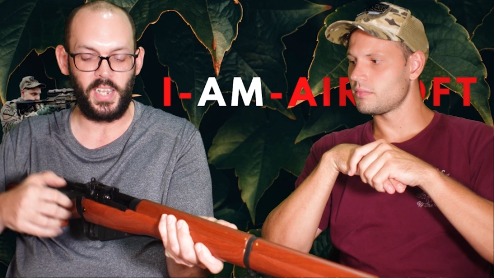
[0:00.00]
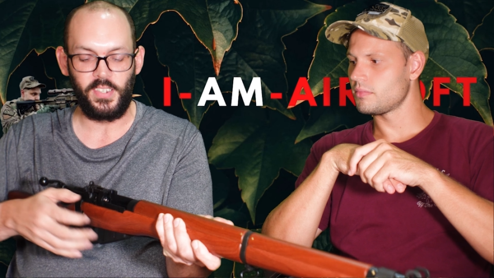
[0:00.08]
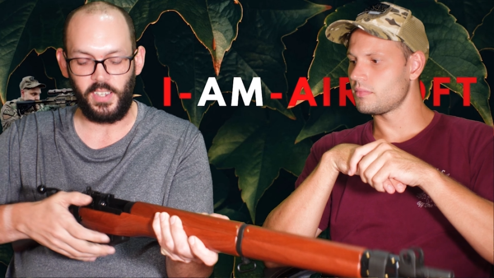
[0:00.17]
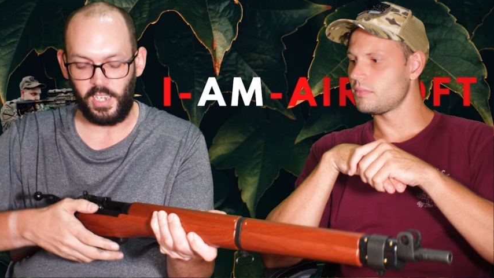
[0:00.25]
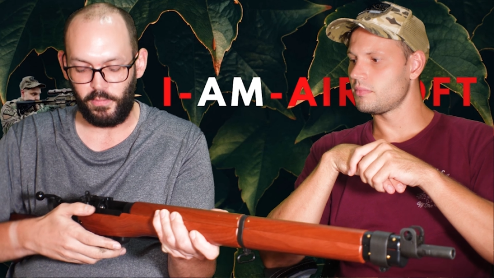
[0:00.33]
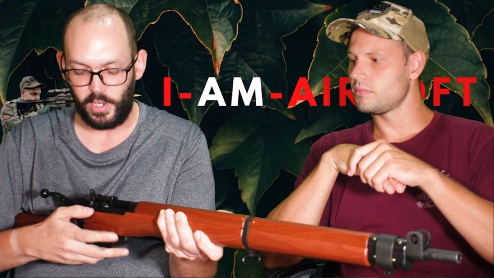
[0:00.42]

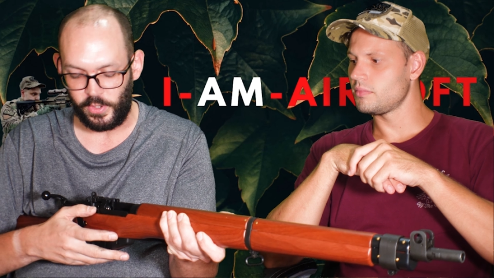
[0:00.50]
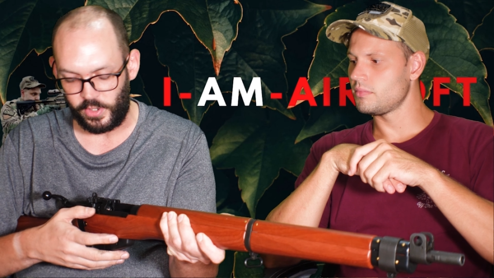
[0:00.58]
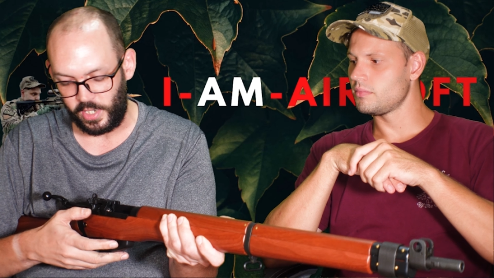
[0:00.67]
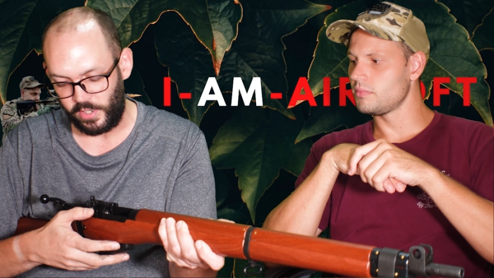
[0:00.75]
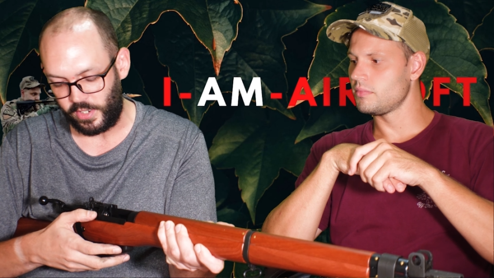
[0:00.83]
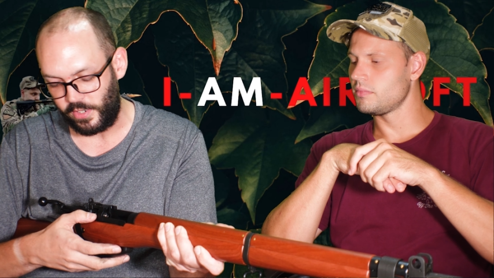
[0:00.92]
Speaker 1: basically real
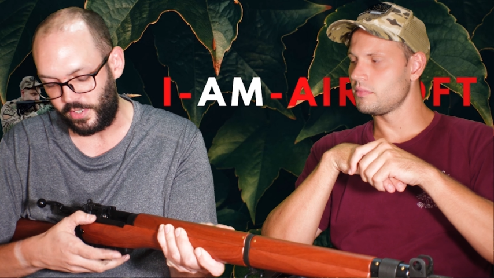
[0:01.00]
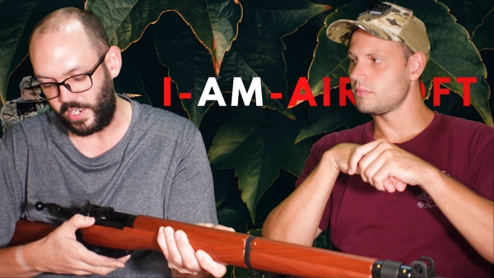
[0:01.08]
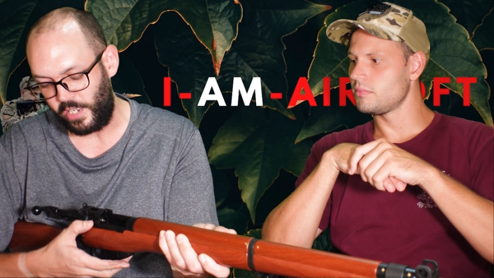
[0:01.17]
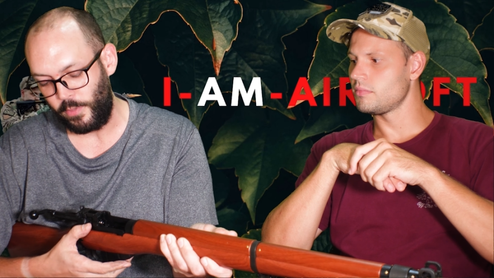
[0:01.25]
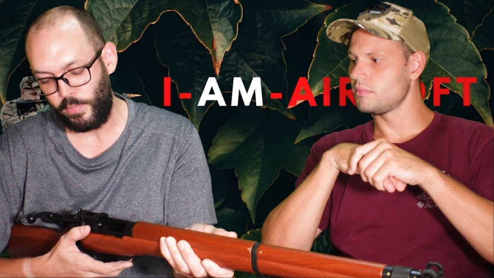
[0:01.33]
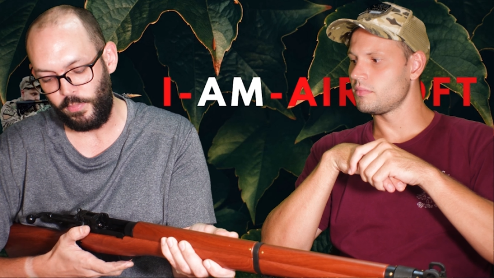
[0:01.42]
steel. So
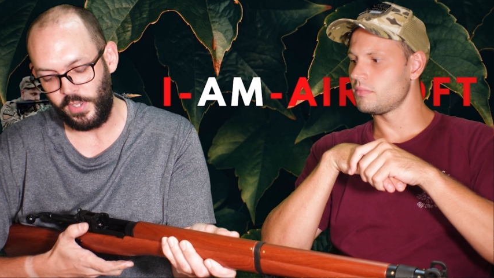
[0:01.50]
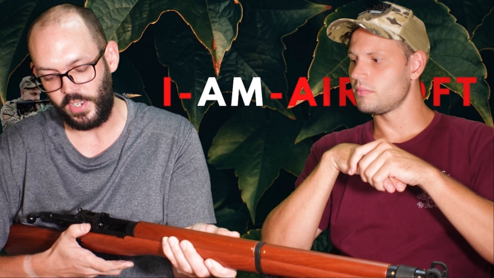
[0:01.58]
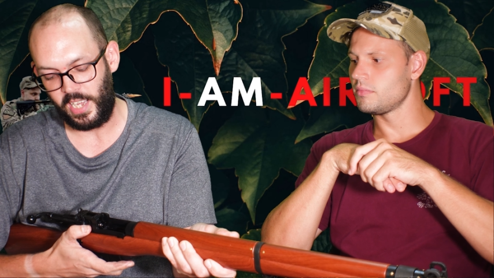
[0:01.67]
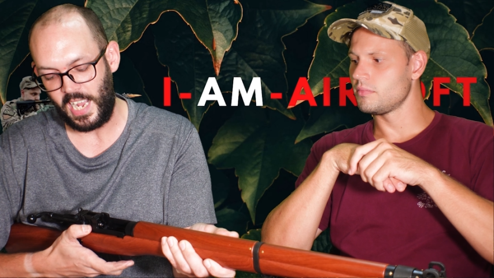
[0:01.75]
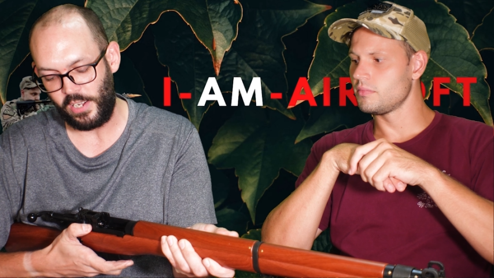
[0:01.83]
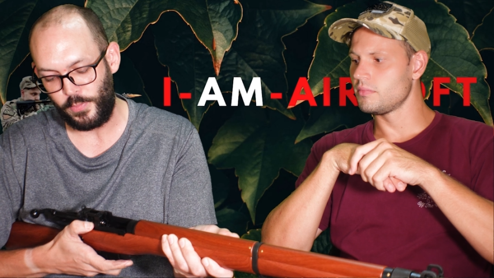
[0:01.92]
say you, there's a
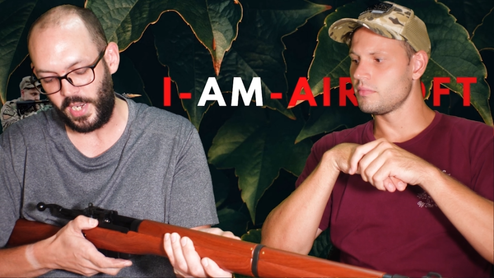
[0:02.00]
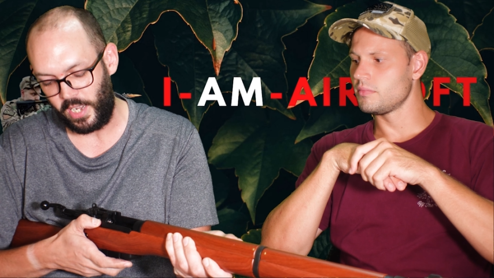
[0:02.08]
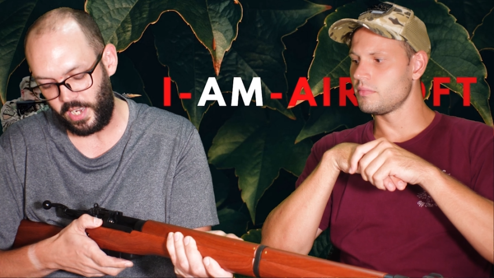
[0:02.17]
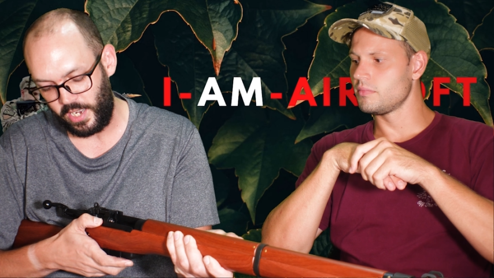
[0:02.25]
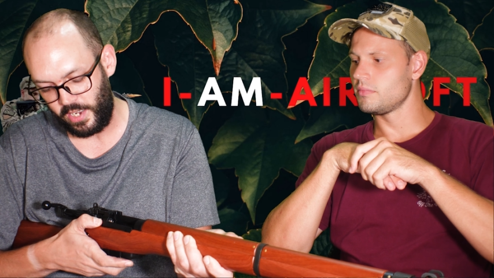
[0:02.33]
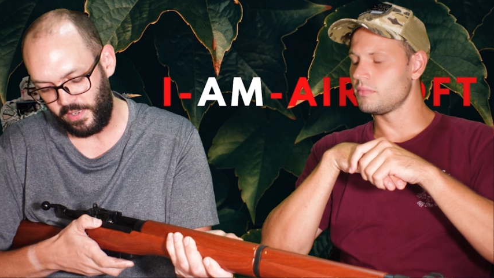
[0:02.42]
catch back
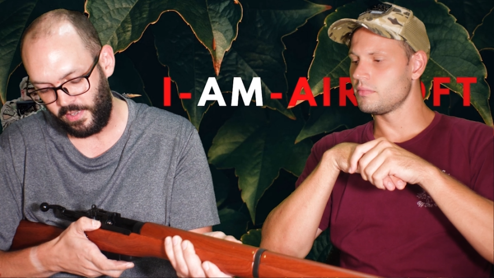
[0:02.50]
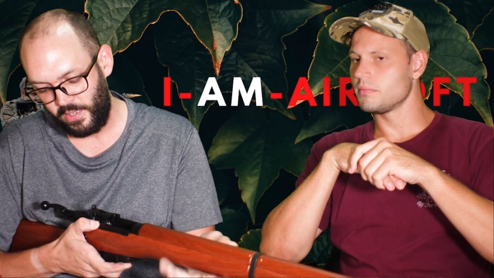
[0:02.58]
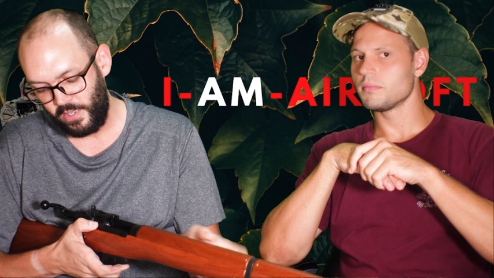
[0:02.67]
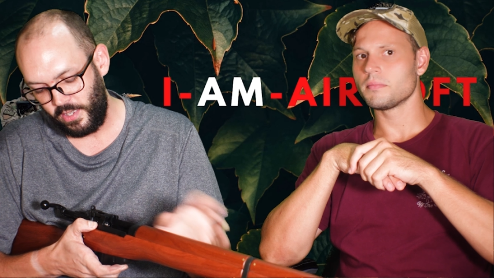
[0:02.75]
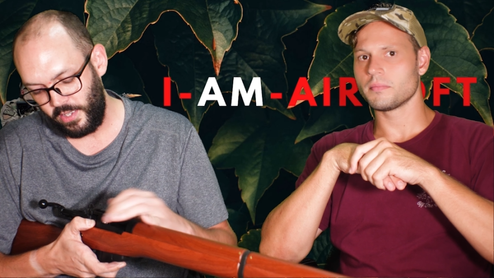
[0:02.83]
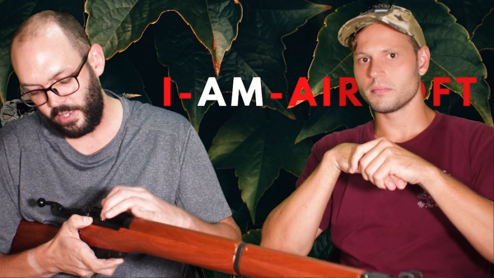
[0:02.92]
here,
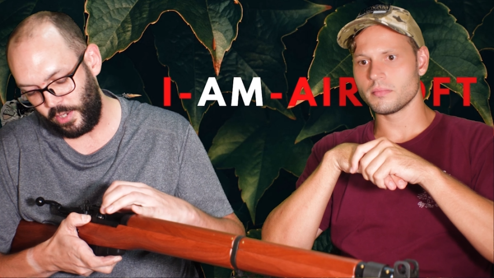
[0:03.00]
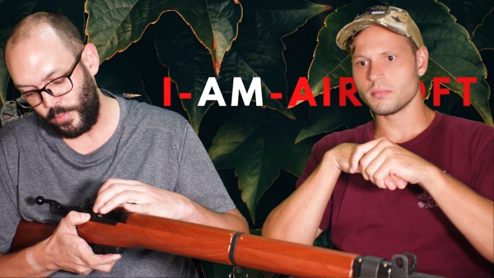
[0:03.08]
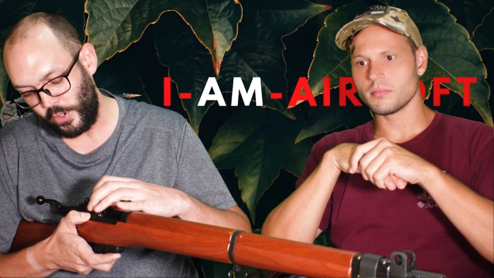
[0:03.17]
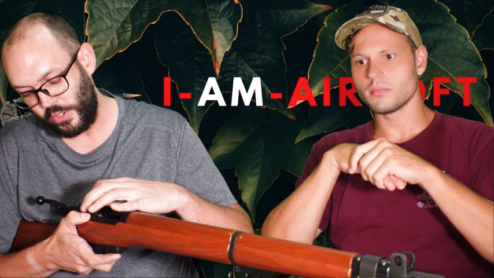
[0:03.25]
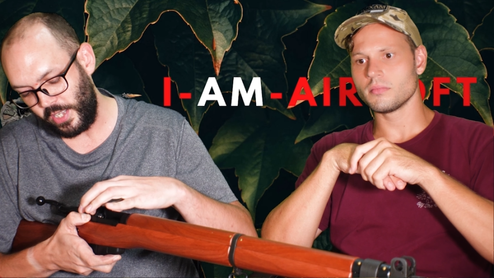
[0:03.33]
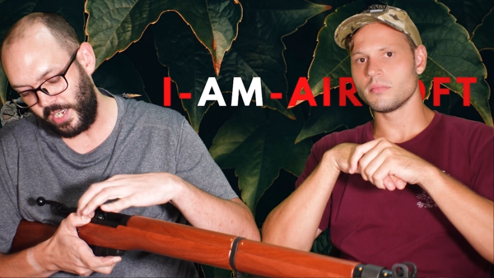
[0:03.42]
you
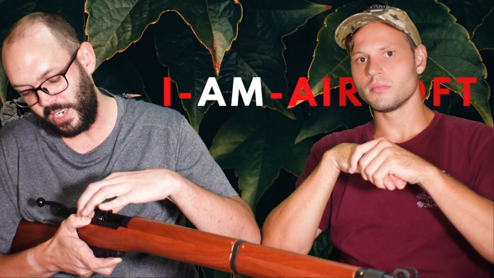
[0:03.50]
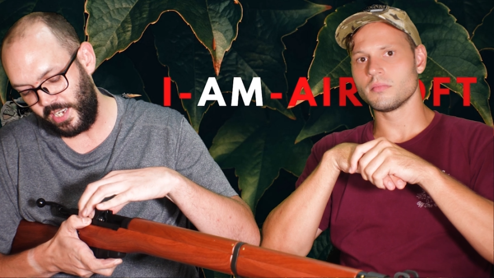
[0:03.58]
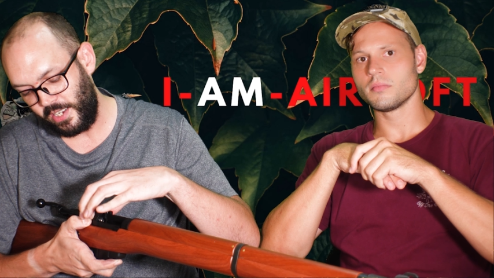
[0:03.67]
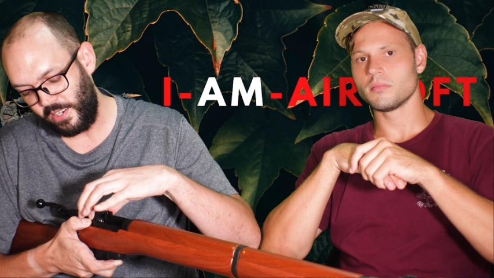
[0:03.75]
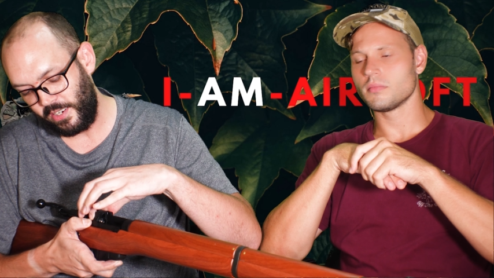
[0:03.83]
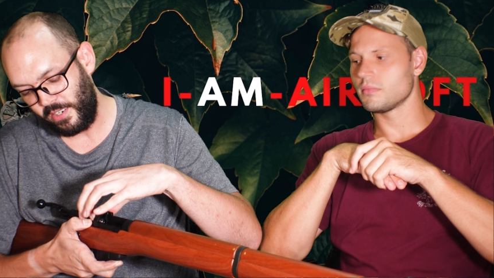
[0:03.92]
push that
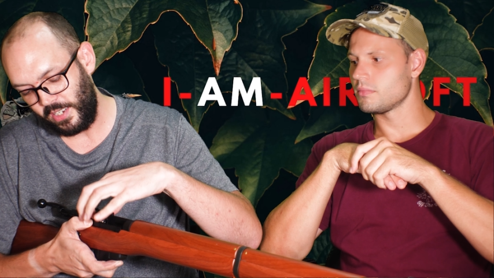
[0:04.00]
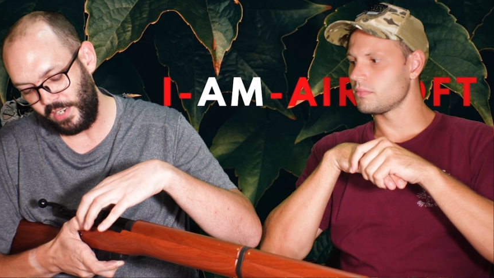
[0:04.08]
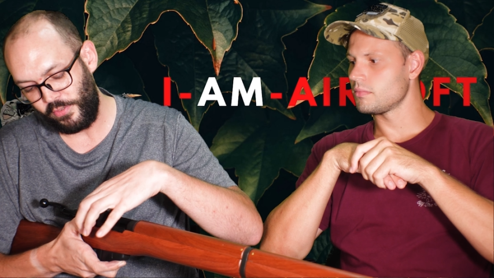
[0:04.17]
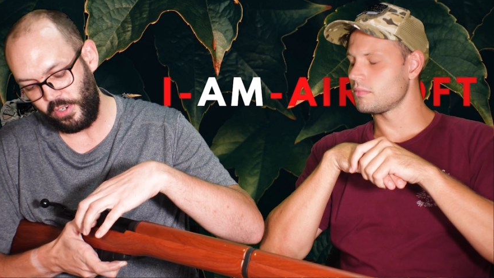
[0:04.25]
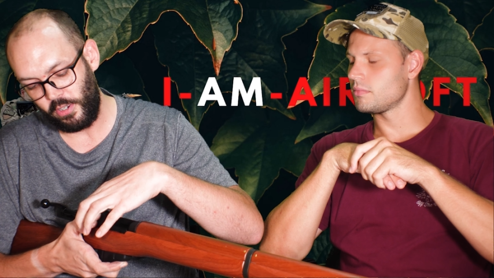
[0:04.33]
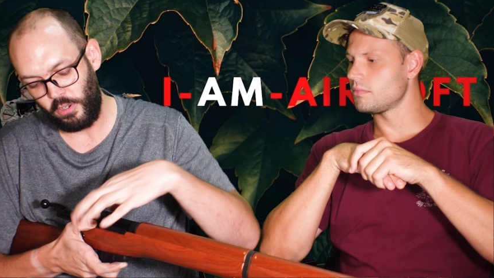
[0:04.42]
in,
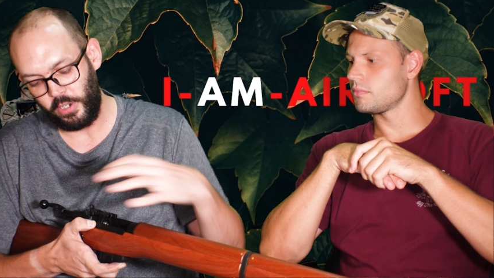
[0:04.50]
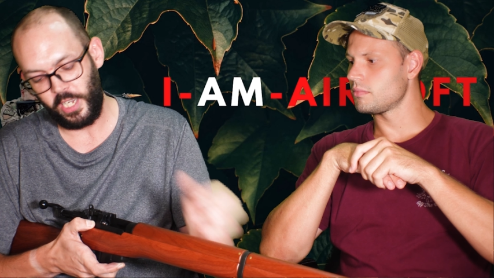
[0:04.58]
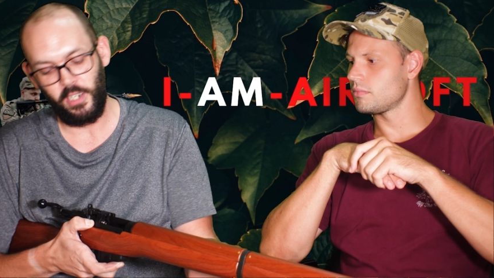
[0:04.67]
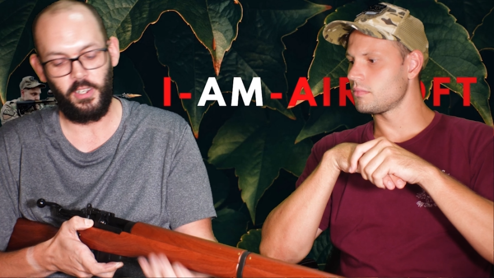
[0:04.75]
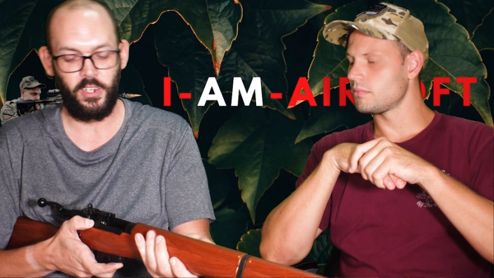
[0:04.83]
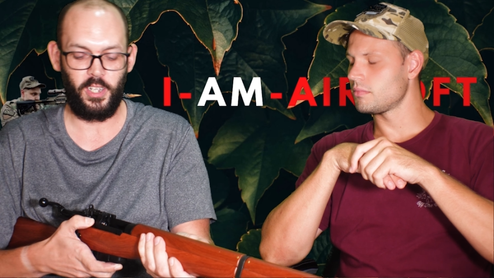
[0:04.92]
lift your
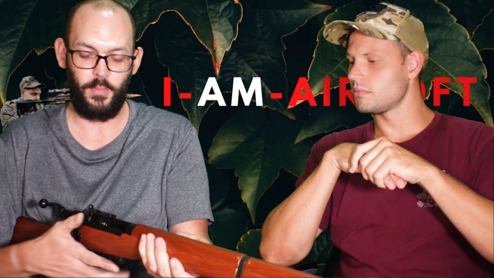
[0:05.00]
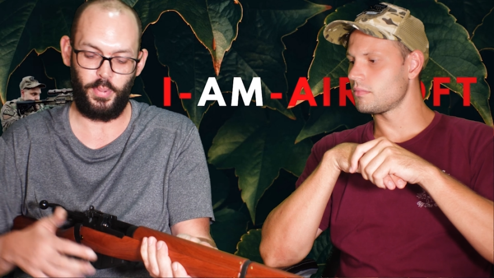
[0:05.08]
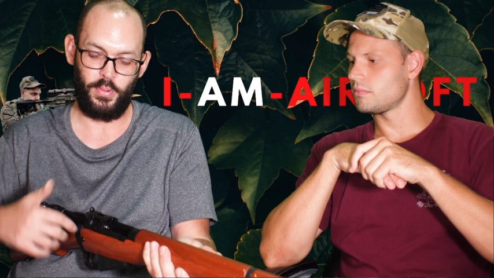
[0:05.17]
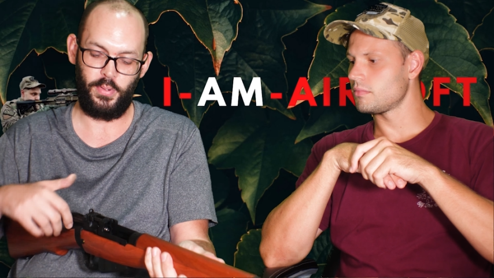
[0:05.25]
locking lug up,